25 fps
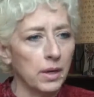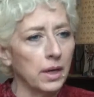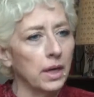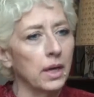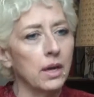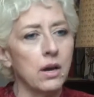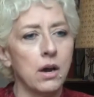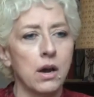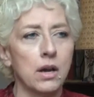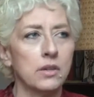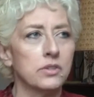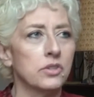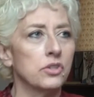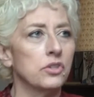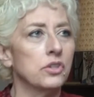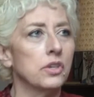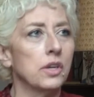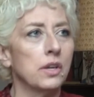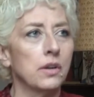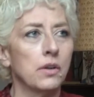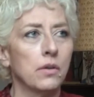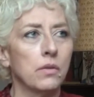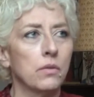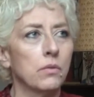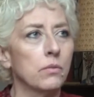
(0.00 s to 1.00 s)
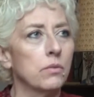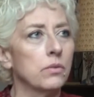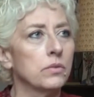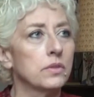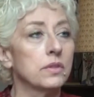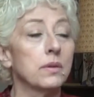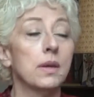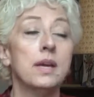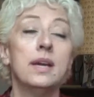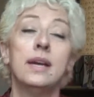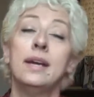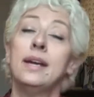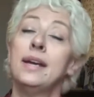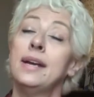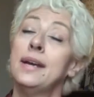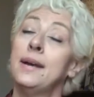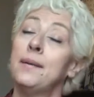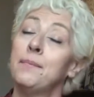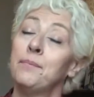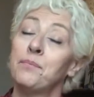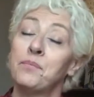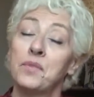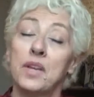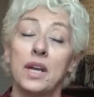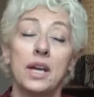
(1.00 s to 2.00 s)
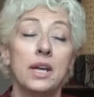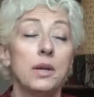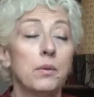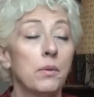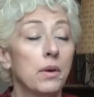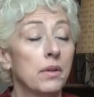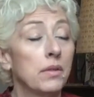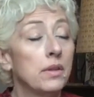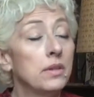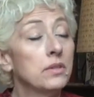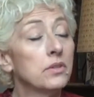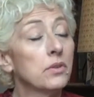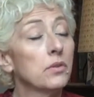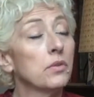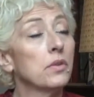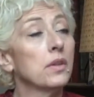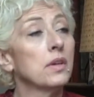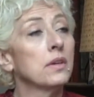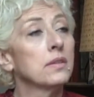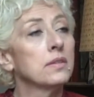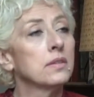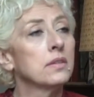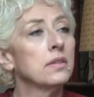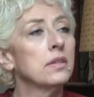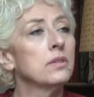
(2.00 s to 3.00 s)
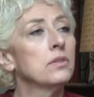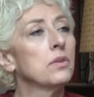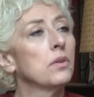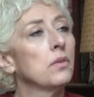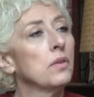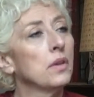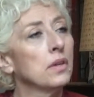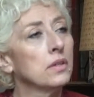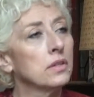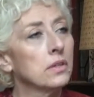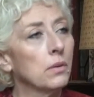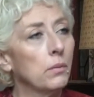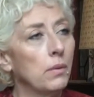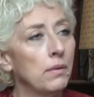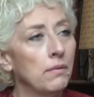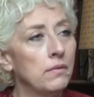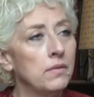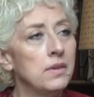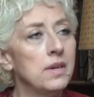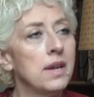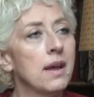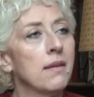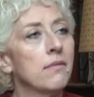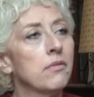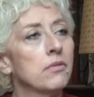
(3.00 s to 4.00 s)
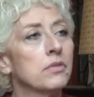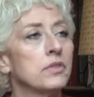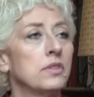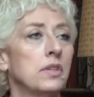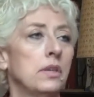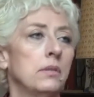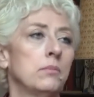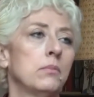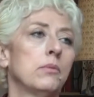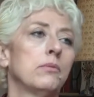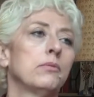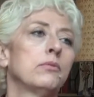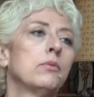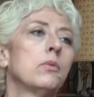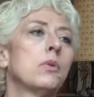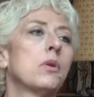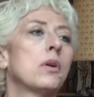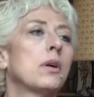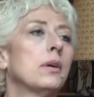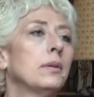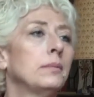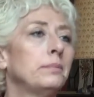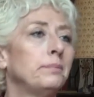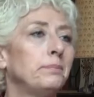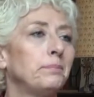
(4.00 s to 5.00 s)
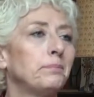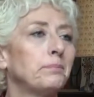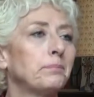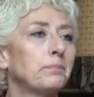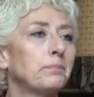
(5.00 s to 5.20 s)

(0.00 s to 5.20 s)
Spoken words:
or bringing oxygen into the roots. Anyway, these are things that we've never seen before.